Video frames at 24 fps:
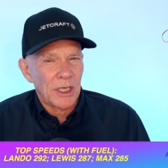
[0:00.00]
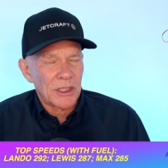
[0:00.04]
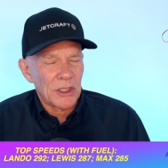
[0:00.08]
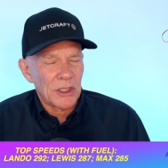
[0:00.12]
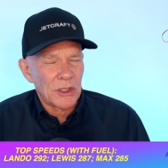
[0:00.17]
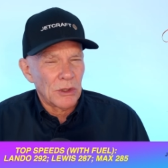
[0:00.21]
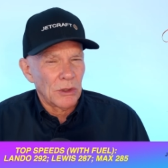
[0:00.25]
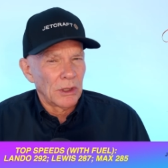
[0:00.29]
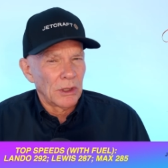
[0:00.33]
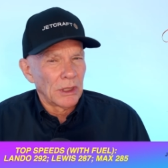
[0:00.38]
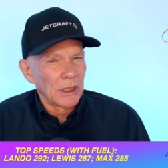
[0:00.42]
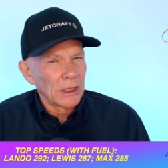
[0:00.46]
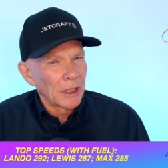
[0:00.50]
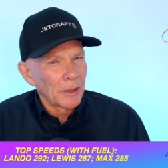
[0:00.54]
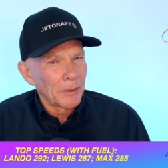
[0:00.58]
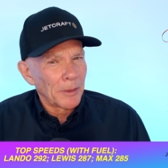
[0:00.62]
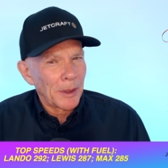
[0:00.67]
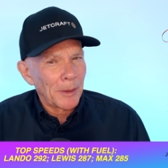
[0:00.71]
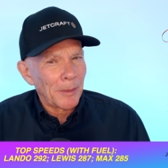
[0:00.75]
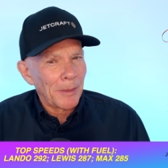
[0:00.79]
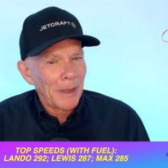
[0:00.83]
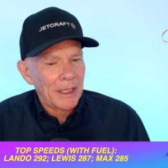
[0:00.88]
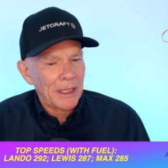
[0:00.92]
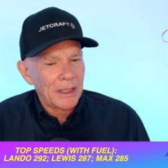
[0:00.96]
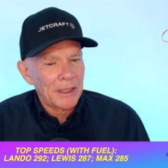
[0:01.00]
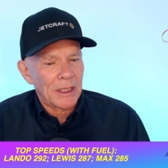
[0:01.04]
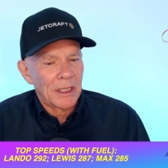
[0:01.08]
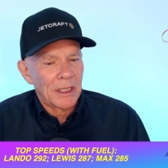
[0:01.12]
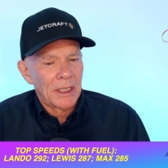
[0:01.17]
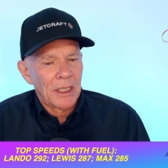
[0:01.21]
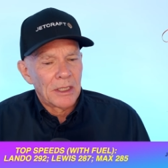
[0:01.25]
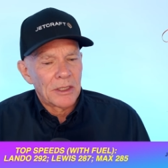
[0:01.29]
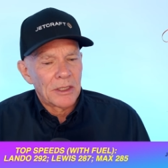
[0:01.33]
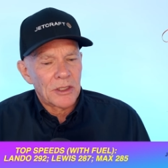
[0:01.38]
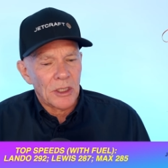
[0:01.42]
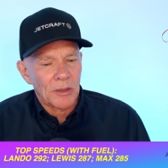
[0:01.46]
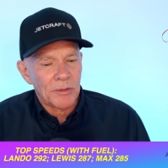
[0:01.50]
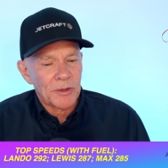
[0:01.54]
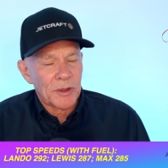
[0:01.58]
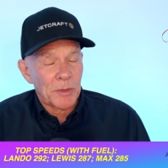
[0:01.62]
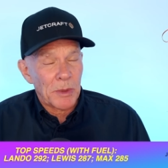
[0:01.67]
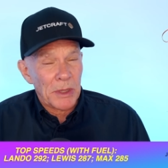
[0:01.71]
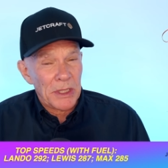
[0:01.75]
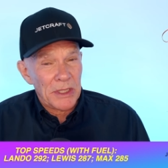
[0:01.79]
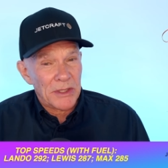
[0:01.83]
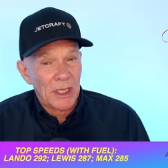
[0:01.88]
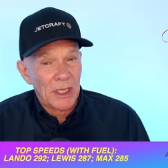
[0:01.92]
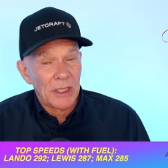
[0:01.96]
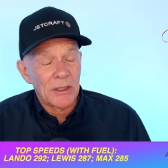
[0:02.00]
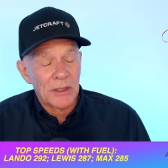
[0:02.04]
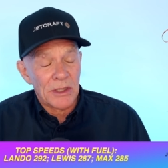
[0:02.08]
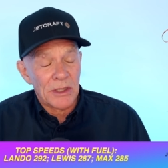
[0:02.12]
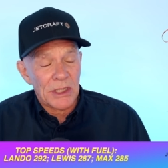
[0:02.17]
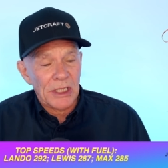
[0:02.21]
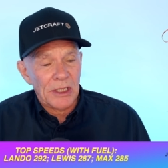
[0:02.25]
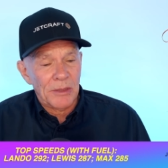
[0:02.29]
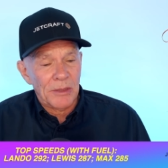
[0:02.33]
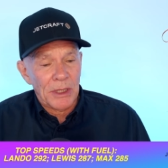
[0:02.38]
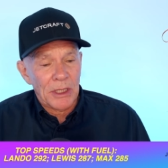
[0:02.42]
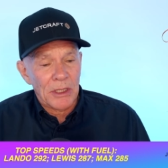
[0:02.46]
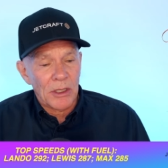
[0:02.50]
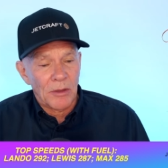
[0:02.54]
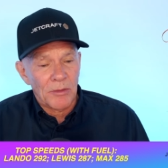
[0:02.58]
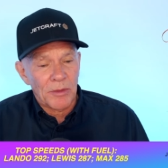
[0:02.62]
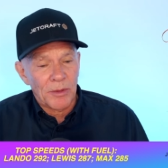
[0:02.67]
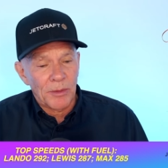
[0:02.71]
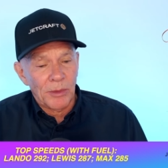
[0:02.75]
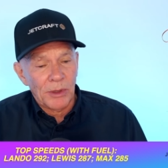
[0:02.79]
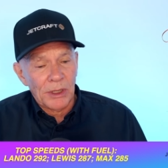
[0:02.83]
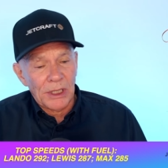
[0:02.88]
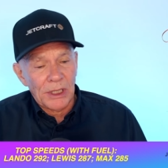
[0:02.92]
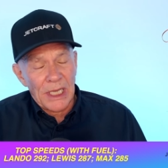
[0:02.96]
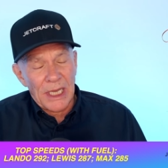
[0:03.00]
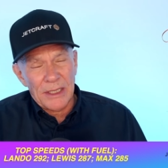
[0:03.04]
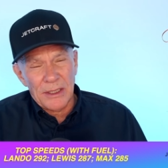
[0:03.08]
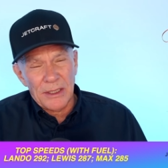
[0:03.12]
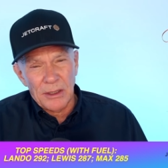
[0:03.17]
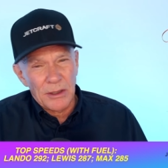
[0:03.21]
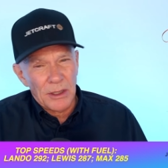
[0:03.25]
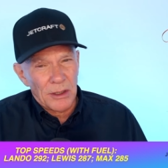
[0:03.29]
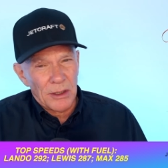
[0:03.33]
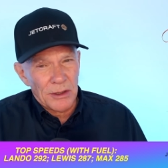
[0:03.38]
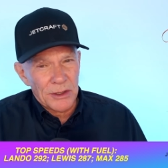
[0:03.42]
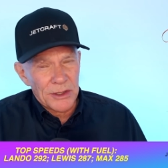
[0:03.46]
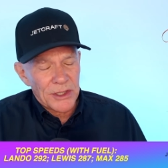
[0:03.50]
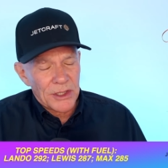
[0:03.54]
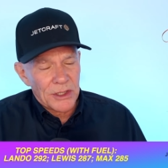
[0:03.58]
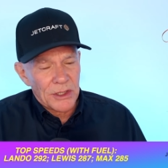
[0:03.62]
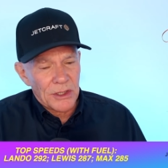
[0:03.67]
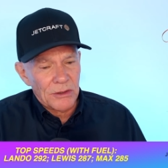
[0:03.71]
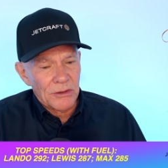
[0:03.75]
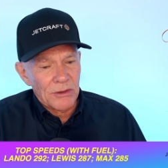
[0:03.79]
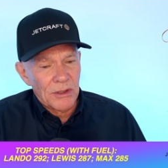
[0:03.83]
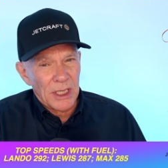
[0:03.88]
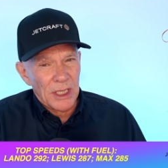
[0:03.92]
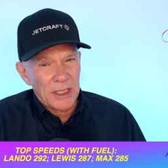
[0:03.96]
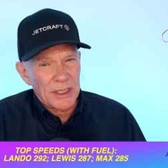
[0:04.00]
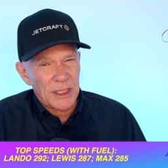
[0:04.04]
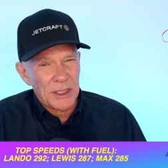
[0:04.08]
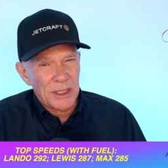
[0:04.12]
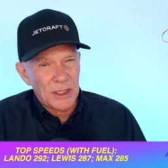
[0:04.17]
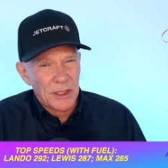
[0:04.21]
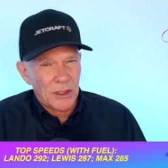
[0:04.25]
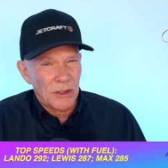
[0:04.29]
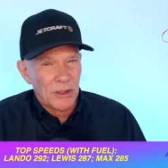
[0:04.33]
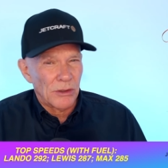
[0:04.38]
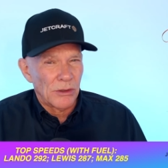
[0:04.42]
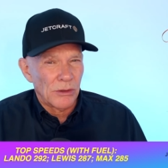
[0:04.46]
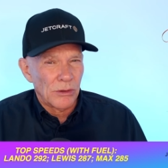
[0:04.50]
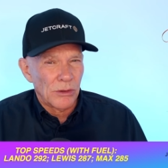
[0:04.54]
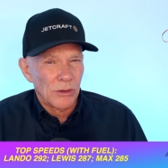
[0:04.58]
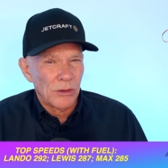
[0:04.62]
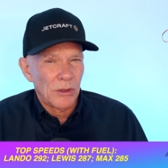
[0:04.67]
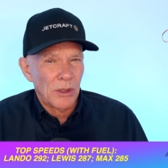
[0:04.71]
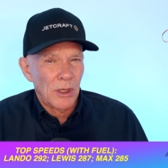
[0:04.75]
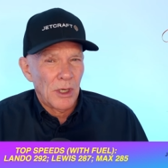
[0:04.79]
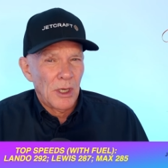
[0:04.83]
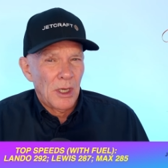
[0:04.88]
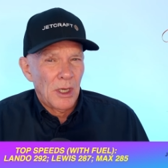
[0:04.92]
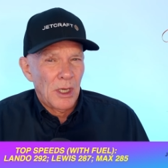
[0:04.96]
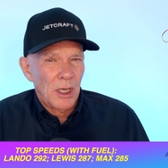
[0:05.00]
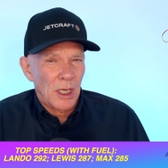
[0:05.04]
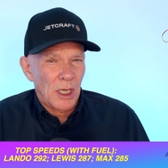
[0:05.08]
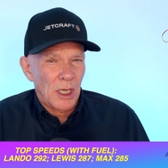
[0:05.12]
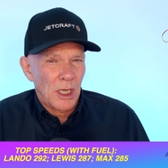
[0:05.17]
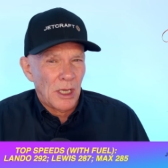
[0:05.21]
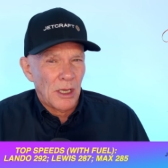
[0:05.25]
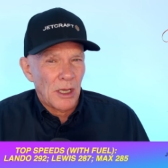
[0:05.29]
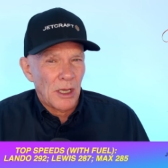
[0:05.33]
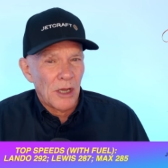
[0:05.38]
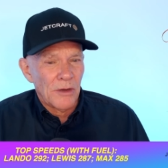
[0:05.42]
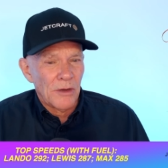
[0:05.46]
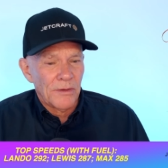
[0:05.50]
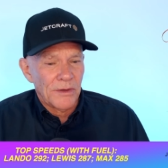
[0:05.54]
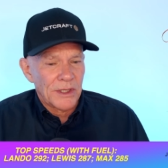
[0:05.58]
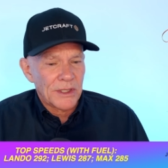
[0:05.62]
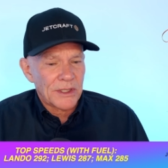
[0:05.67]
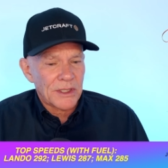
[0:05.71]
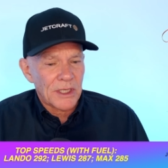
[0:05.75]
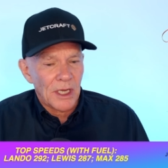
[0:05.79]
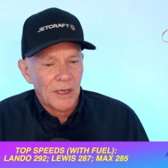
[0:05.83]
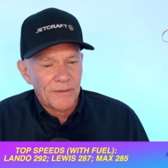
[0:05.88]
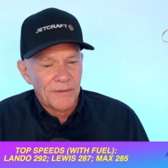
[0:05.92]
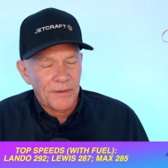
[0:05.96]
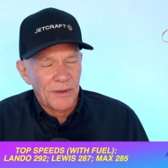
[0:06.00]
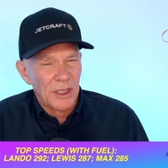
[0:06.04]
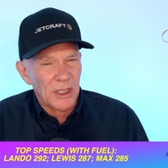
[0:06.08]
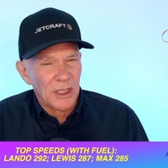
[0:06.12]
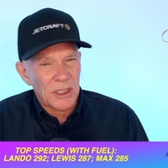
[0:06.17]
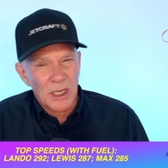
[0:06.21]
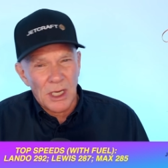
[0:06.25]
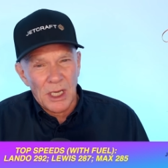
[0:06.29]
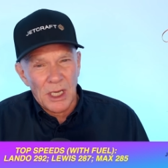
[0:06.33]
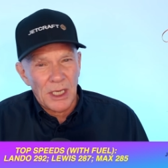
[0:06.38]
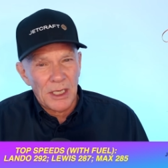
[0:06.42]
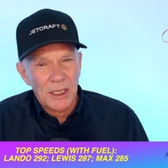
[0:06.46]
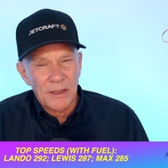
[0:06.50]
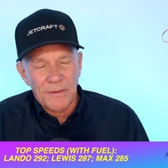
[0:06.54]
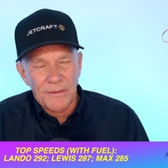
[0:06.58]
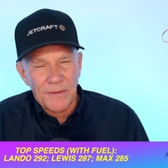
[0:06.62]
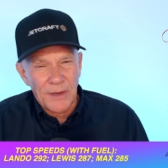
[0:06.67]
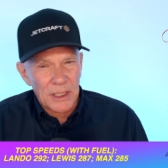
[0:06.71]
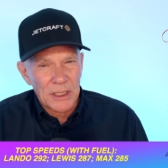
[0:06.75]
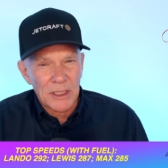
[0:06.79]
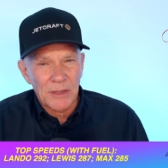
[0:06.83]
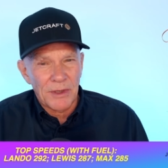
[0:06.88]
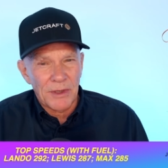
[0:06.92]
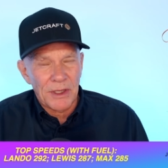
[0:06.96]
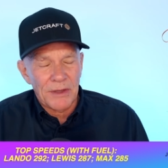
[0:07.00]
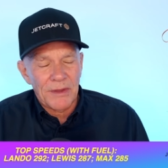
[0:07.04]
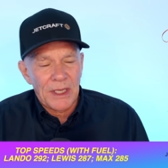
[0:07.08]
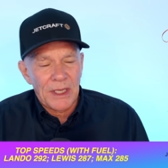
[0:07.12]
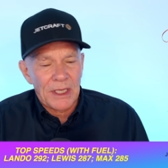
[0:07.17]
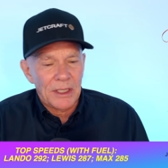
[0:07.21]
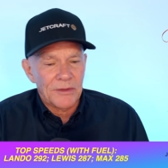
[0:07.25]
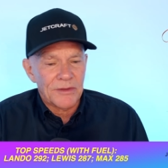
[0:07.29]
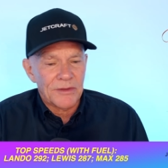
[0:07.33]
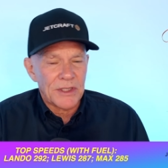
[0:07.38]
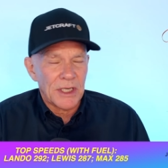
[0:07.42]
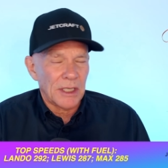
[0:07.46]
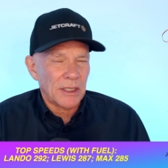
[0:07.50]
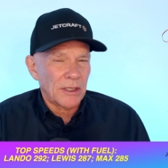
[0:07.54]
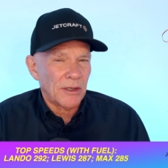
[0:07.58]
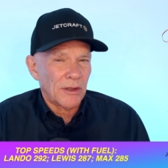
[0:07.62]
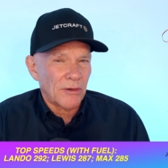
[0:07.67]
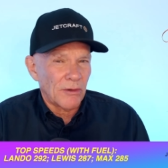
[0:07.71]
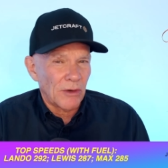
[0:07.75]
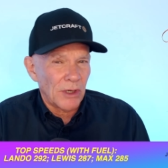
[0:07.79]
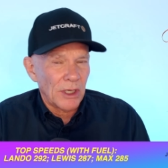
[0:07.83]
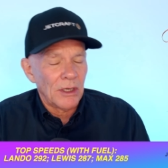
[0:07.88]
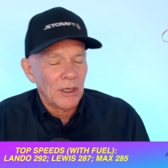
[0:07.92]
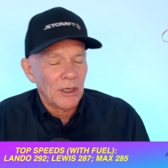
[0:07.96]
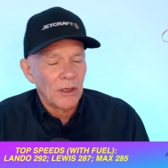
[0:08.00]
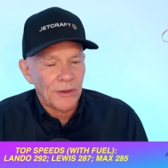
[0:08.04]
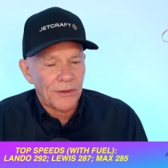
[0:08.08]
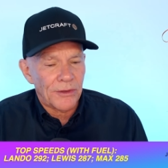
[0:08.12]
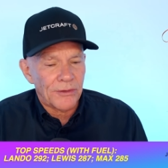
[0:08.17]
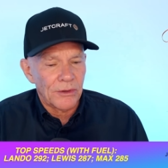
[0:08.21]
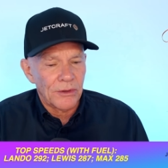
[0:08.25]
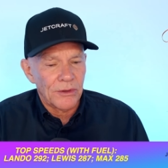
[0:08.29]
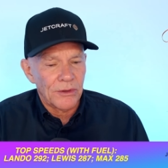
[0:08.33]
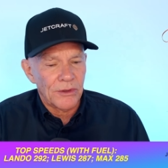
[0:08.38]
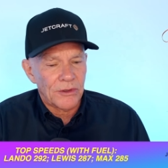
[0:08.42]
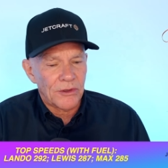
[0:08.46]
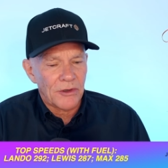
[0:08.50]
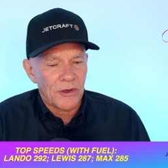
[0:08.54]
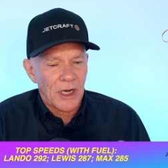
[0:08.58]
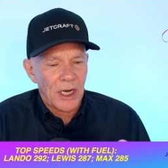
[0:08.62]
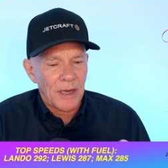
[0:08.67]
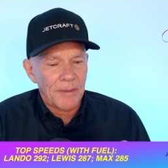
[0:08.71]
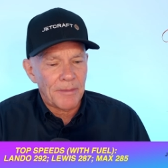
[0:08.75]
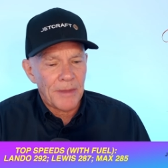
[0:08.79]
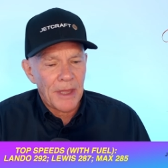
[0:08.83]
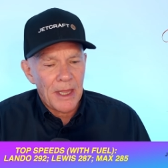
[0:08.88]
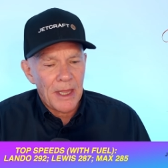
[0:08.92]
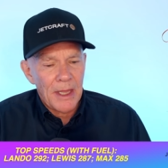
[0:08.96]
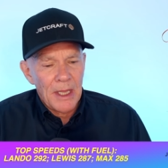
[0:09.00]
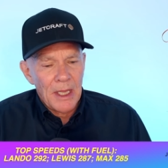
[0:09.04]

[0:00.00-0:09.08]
I should talk a little bit about top speeds. They do seem to be comparable. Lando Norris, 2.92 over the start-finish line, effectively at the end of Sector 3, not through the trap.